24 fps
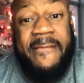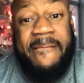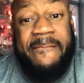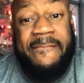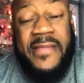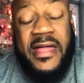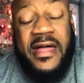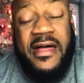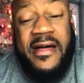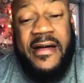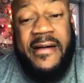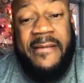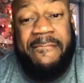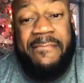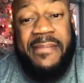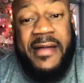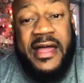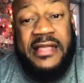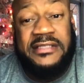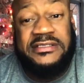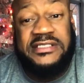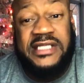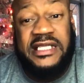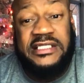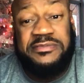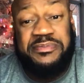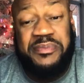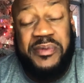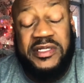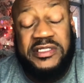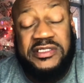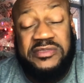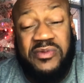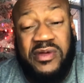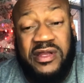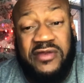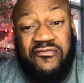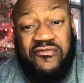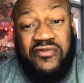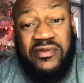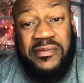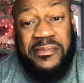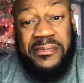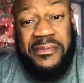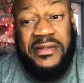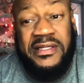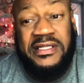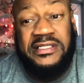by suspects running from
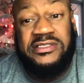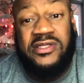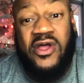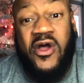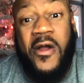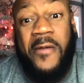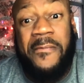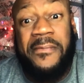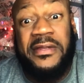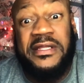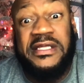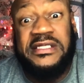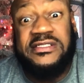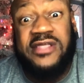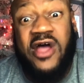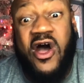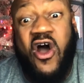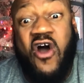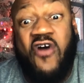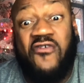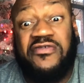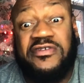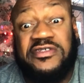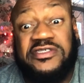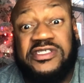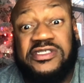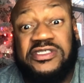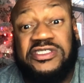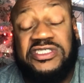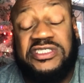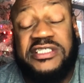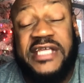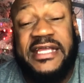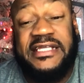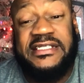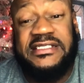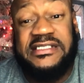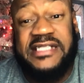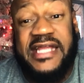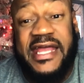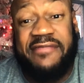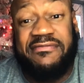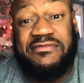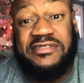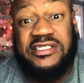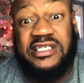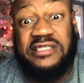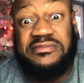the police or police officers chasing
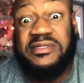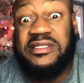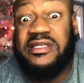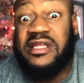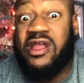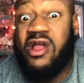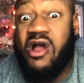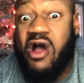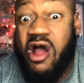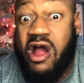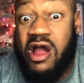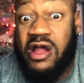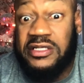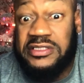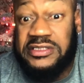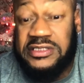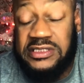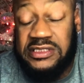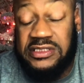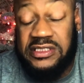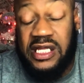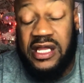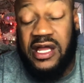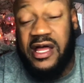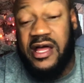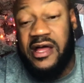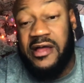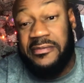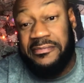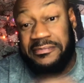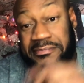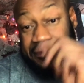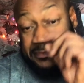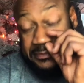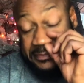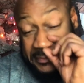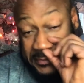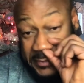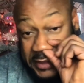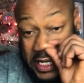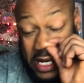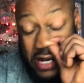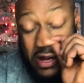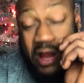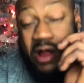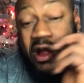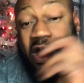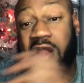after something, and the cars,
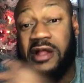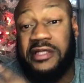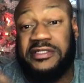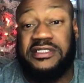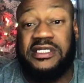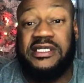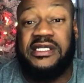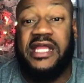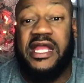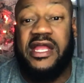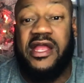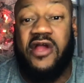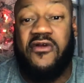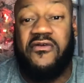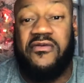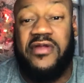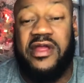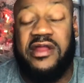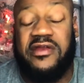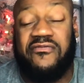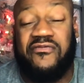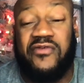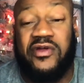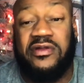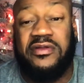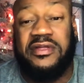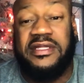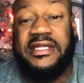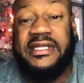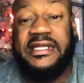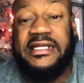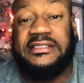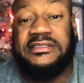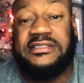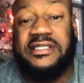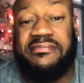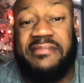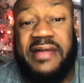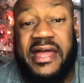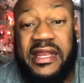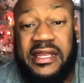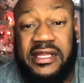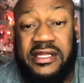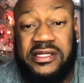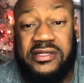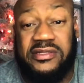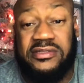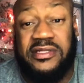their cars inadvertently hit somebody
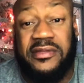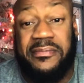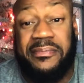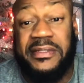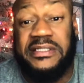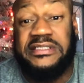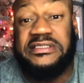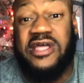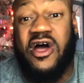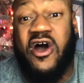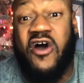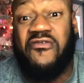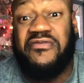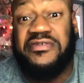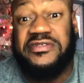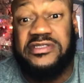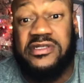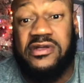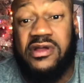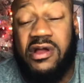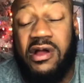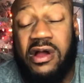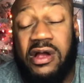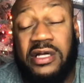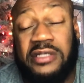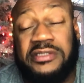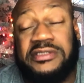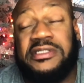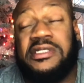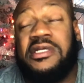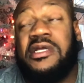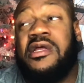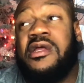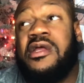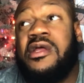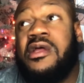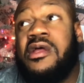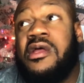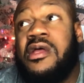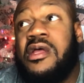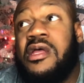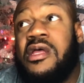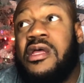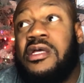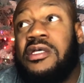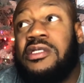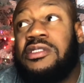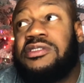and killed the police officer cars.
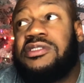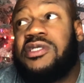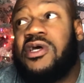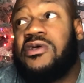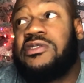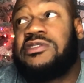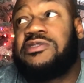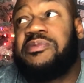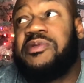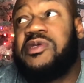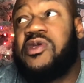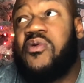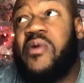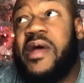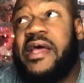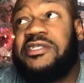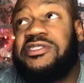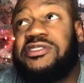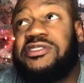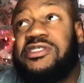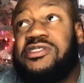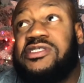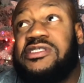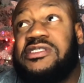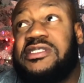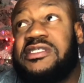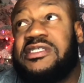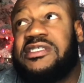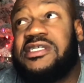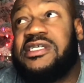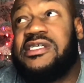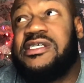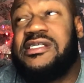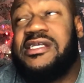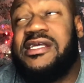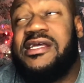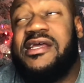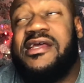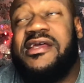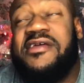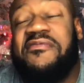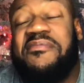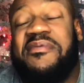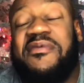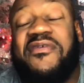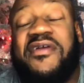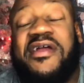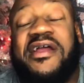So it's a request, good, it'd
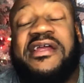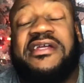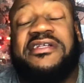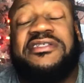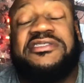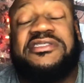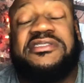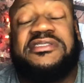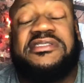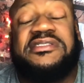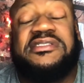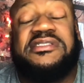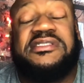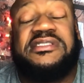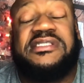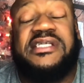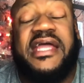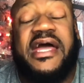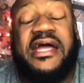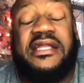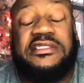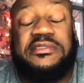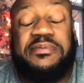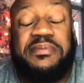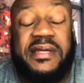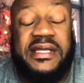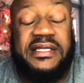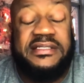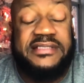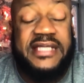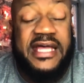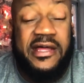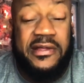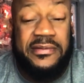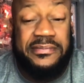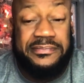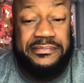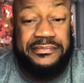be very interesting to see how this plays out.